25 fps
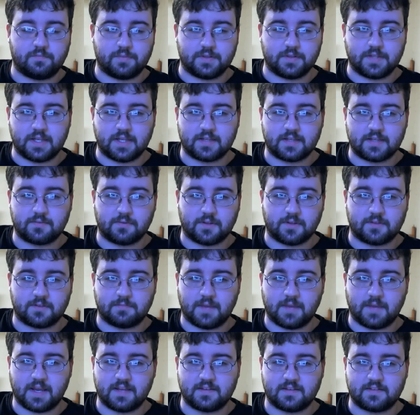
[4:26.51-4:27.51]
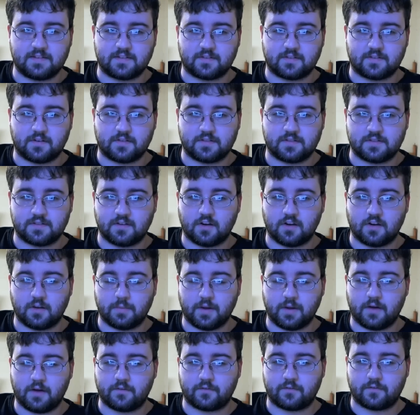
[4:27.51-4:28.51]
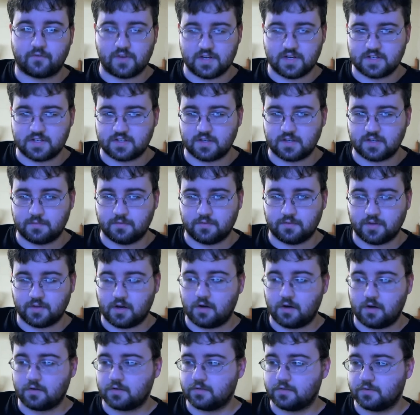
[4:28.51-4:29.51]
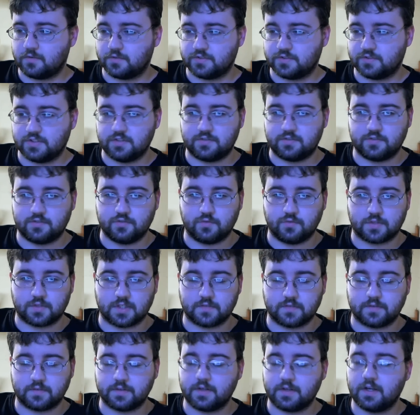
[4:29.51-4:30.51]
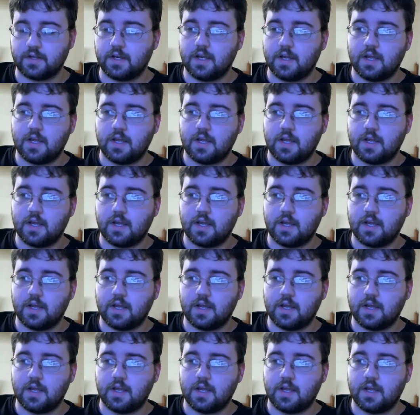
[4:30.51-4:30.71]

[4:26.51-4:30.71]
But that's what this main series is all about: friendship, the talk, or jutsu, whatever.